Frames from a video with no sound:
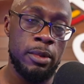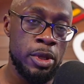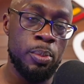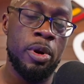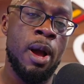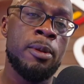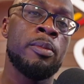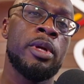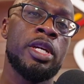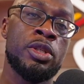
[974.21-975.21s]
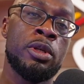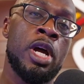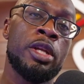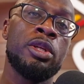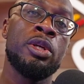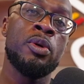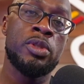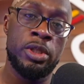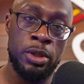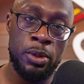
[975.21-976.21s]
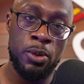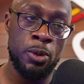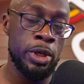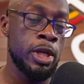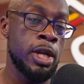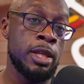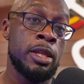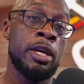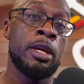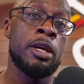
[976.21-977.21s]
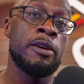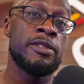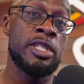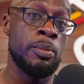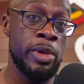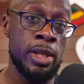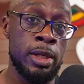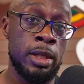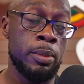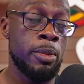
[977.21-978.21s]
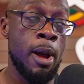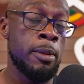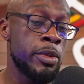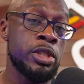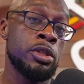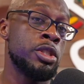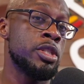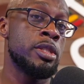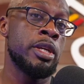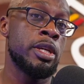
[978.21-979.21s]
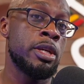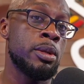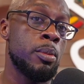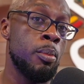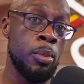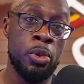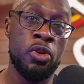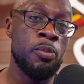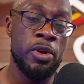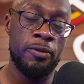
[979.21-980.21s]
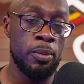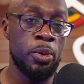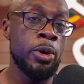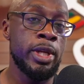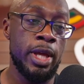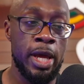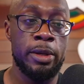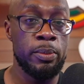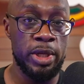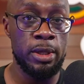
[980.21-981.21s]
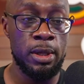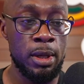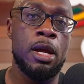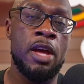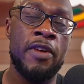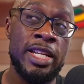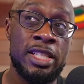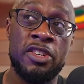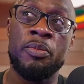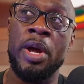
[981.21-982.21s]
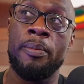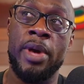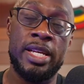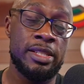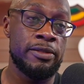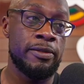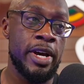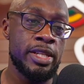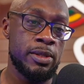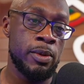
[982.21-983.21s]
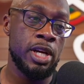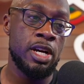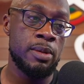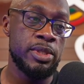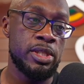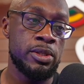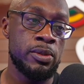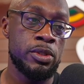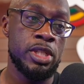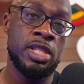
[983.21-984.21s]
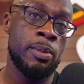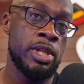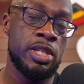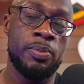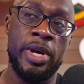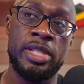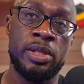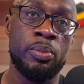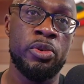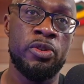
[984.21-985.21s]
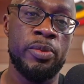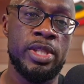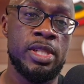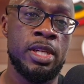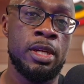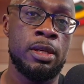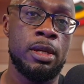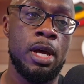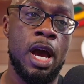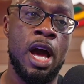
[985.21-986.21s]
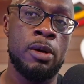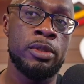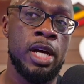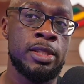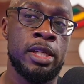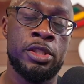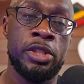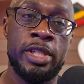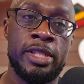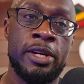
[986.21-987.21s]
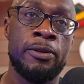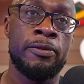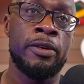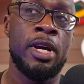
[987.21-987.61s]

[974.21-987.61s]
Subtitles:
The problem is you're not using your core. You're not thinking of stability. The problem is you're just thinking movement from point A to B. If I had to give my best advice when it comes to just some of these basic movements and how not to injure yourself,